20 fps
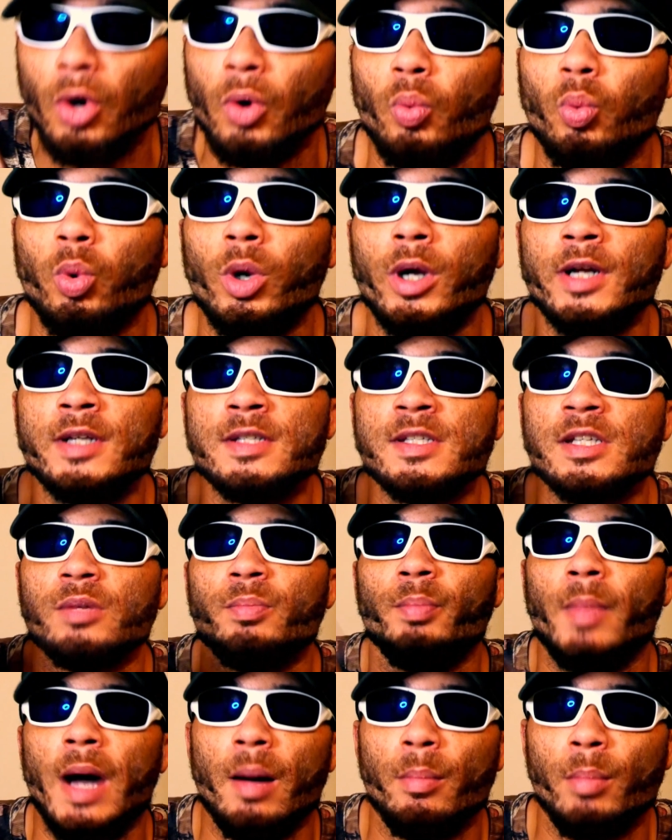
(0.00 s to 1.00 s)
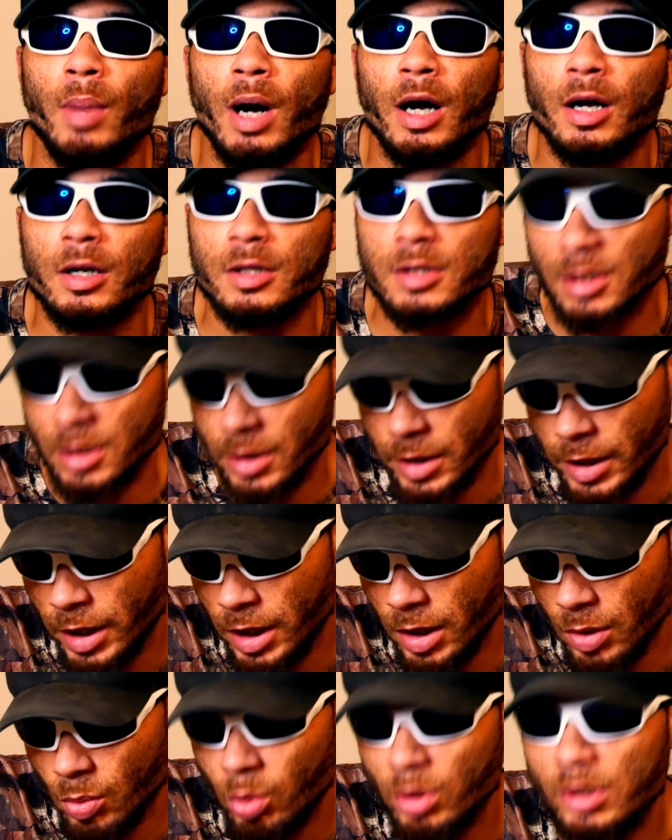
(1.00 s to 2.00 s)
what is in my box,
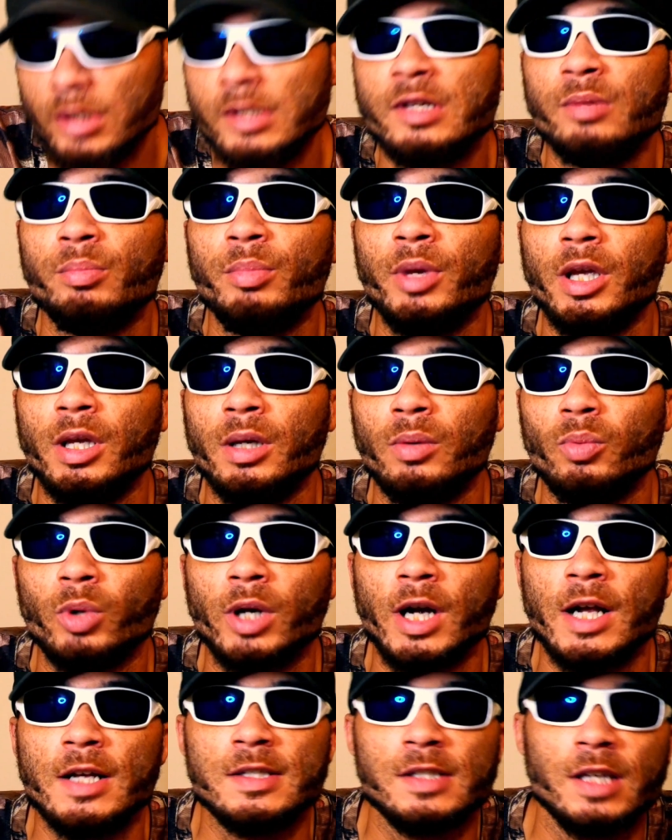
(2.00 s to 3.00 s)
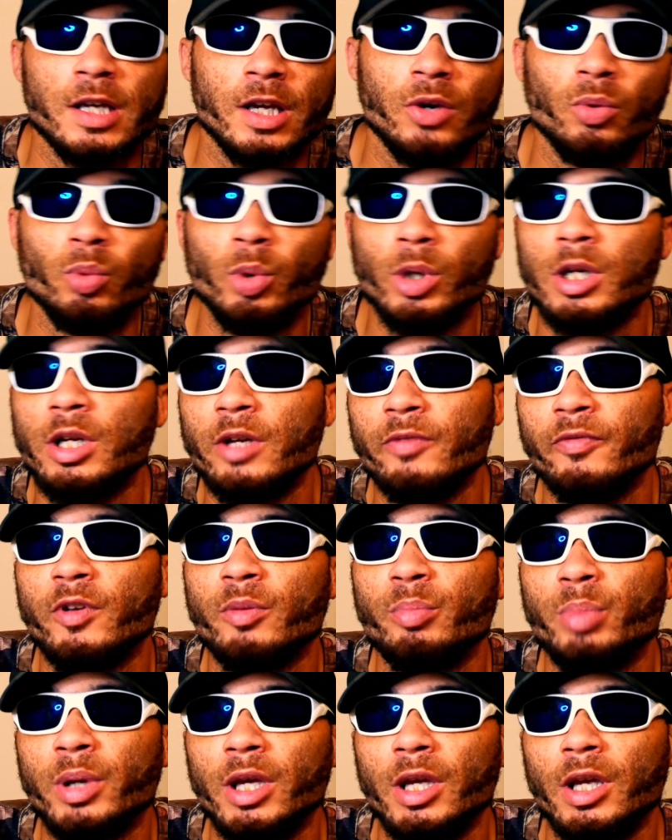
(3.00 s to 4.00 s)
and what does it mean when I say real
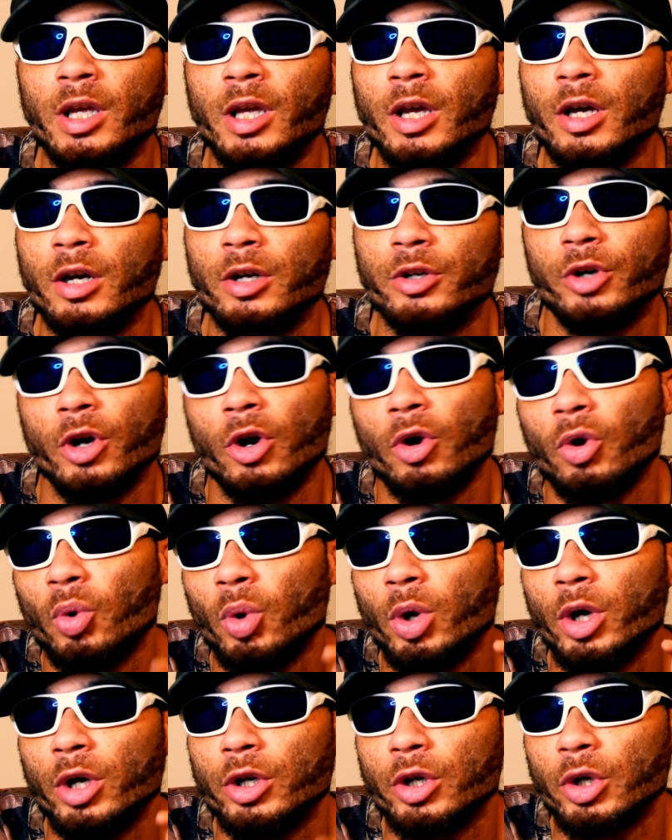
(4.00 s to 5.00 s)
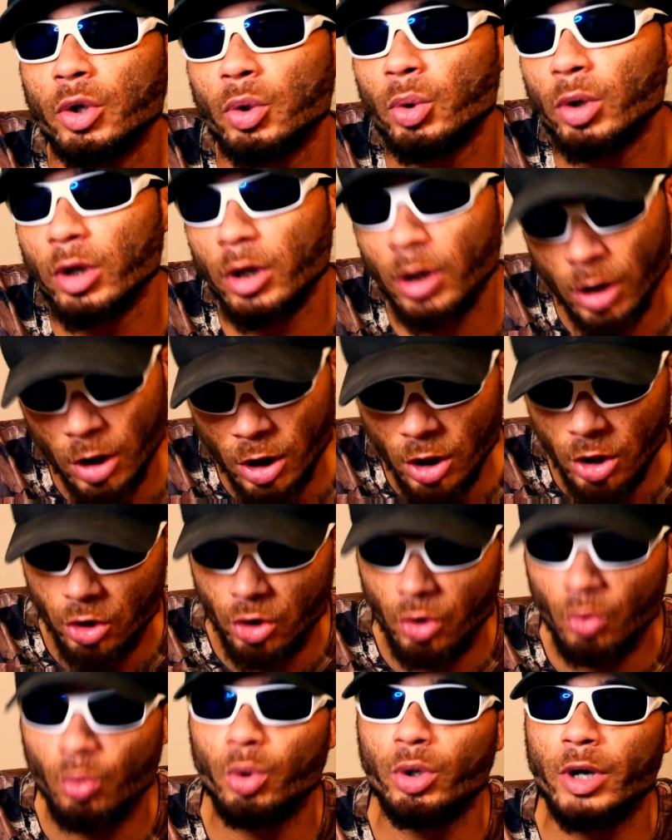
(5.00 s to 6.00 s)
MVP, no Guggen?
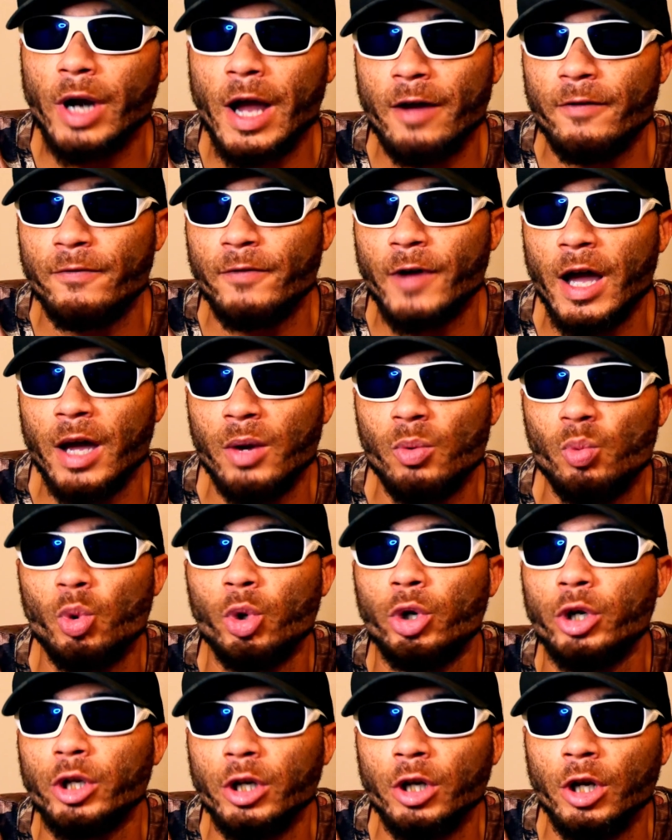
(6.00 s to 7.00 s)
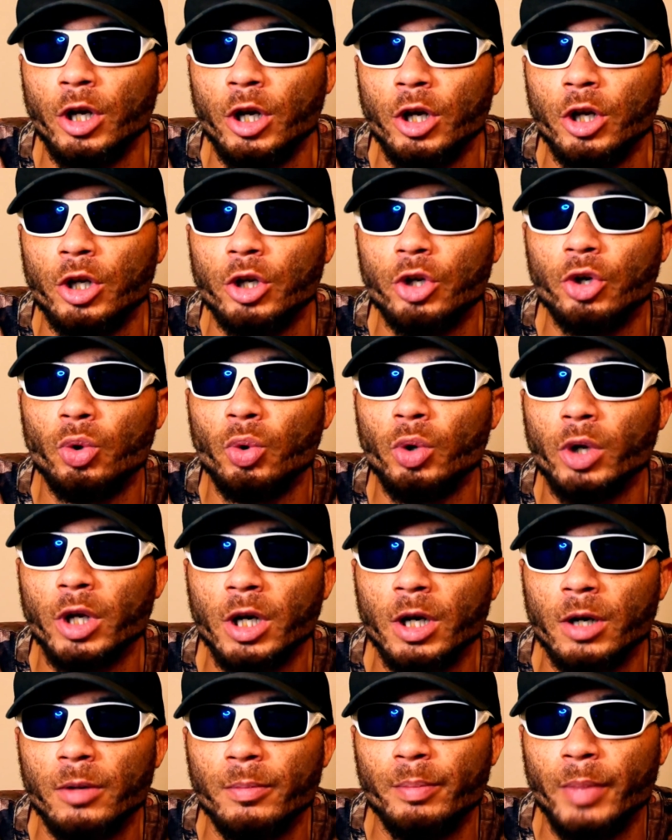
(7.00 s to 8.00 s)
You will not find one
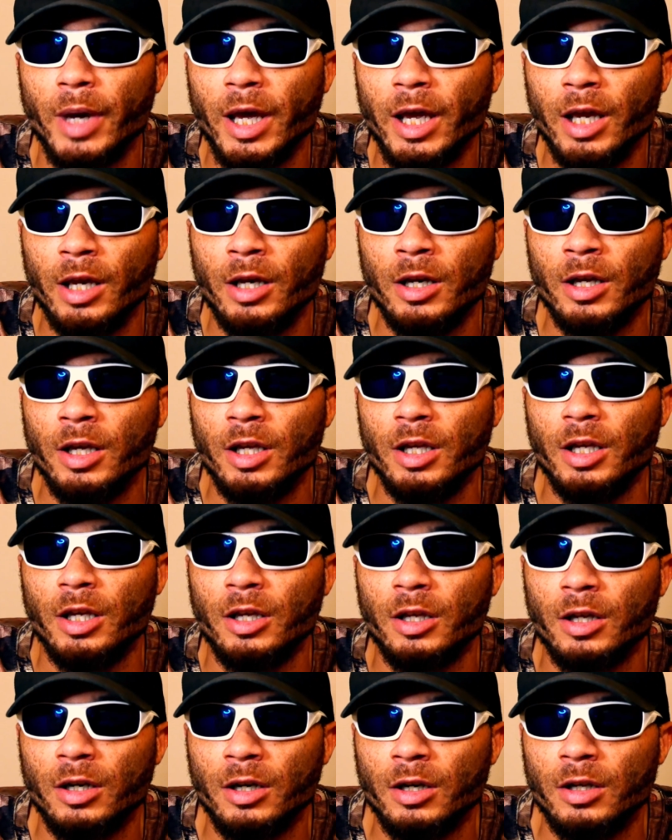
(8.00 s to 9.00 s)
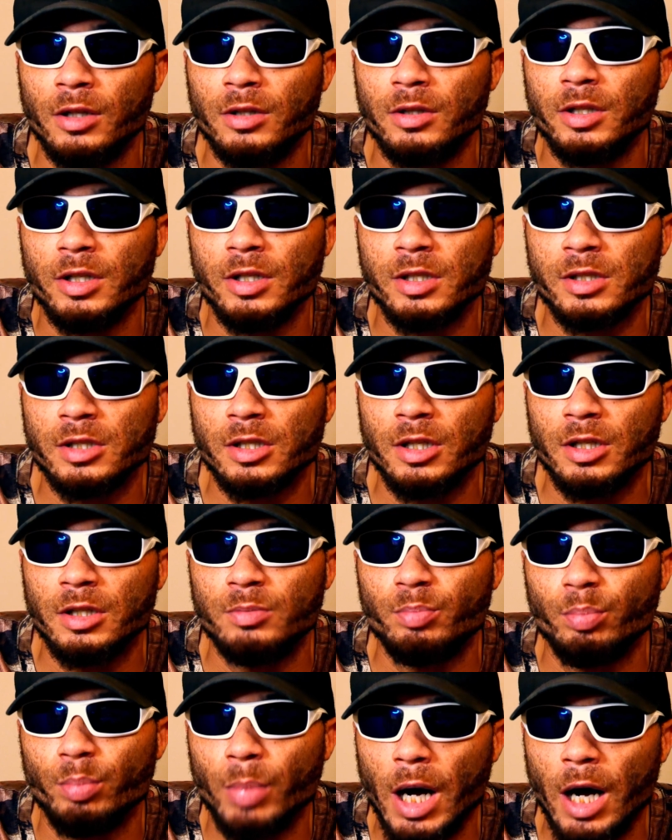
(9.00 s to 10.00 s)
Guggen bait in this
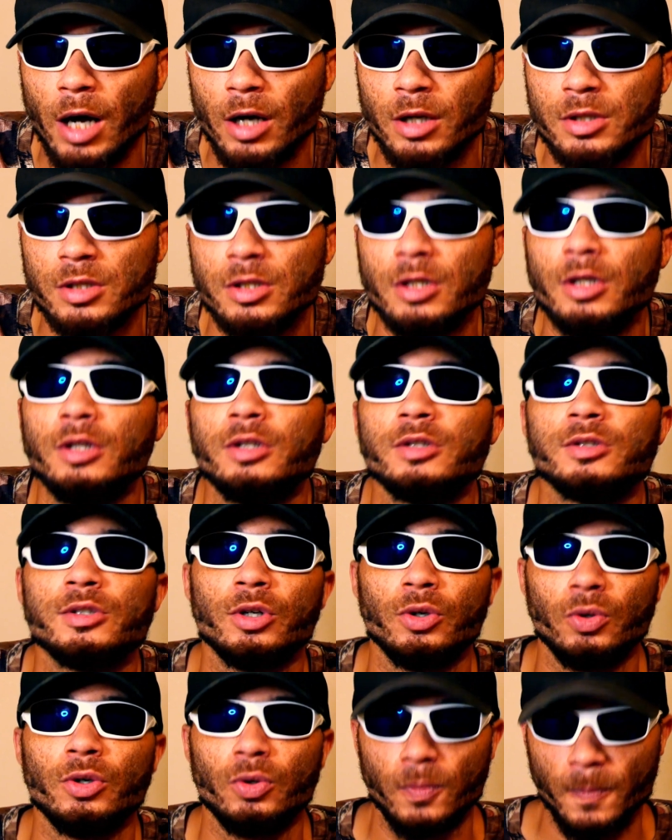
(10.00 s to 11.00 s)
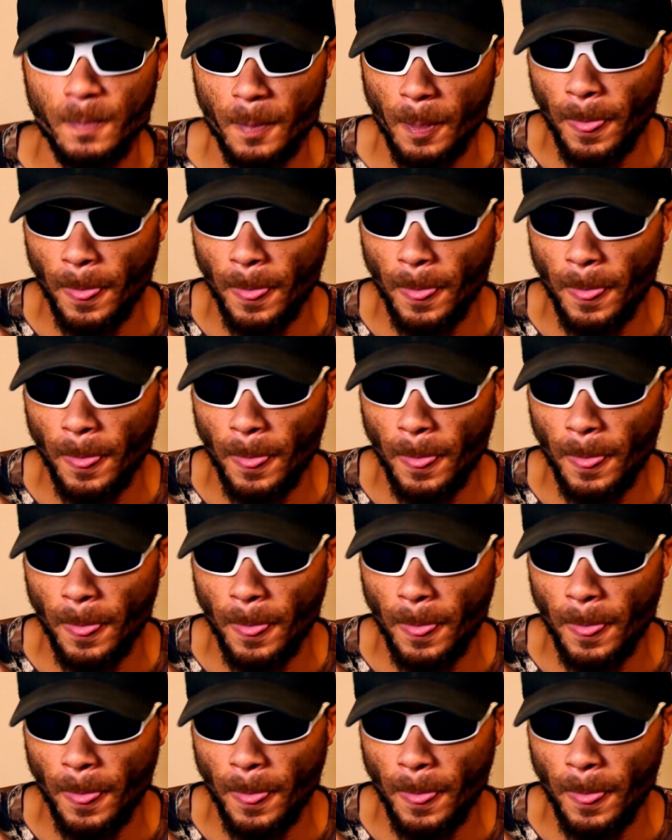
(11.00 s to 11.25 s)
box. So